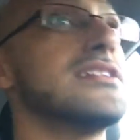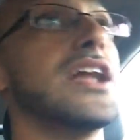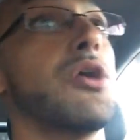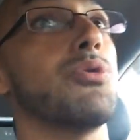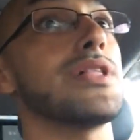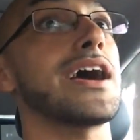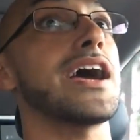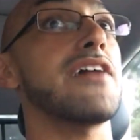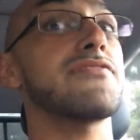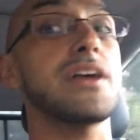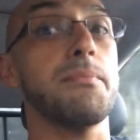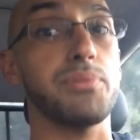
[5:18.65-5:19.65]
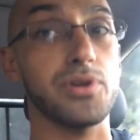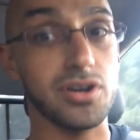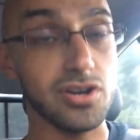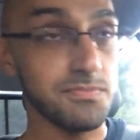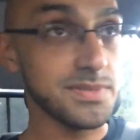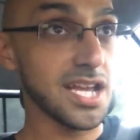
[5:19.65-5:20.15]
Now, will I have that
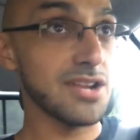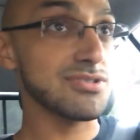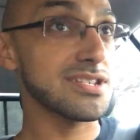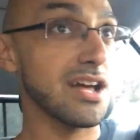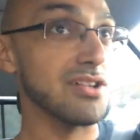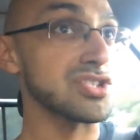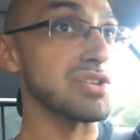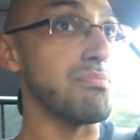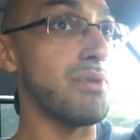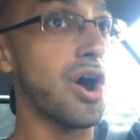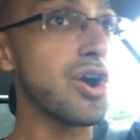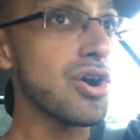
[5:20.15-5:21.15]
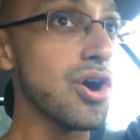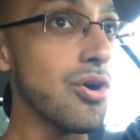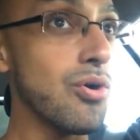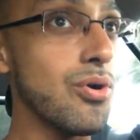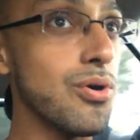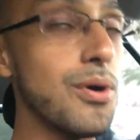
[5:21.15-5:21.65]
burger and potato salad tomorrow?